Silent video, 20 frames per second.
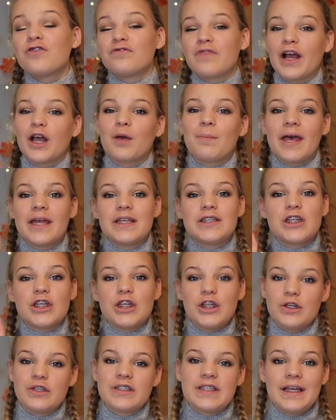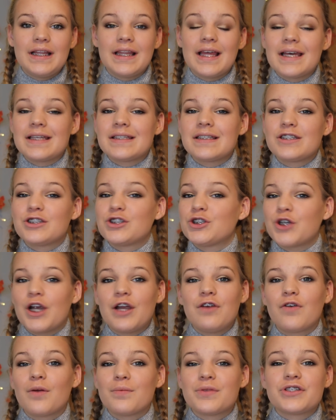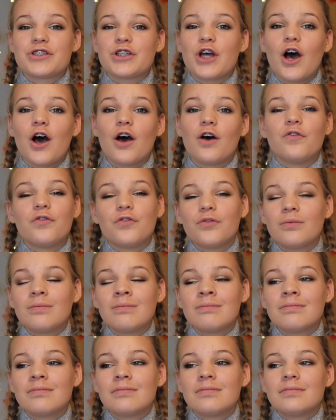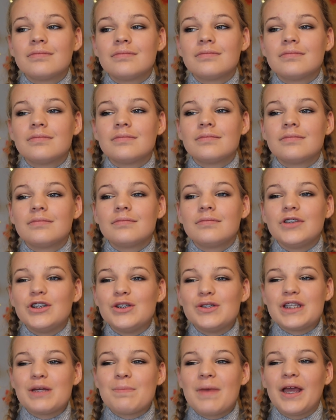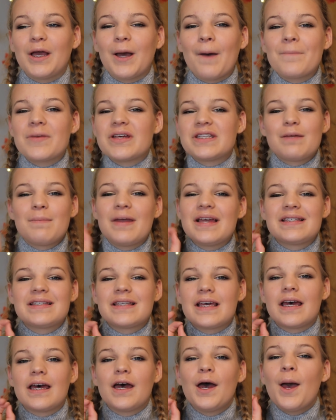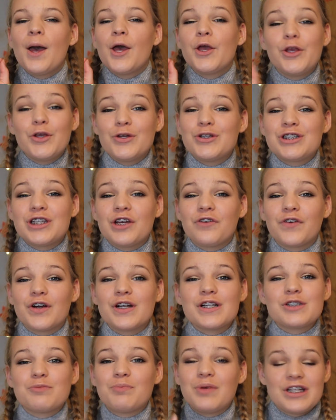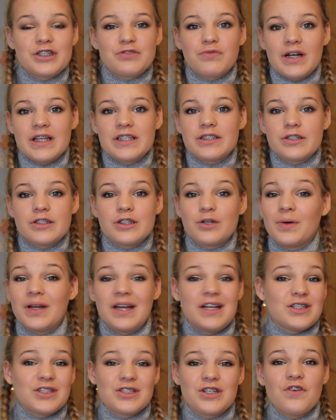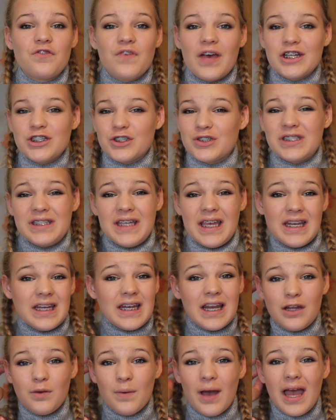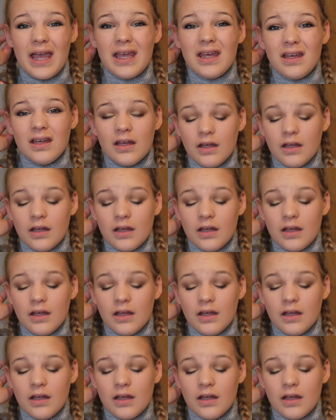recommend using this straight from the start of using makeup, because it makes a huge difference, but it's really subtle and it doesn't affect your skin in any way.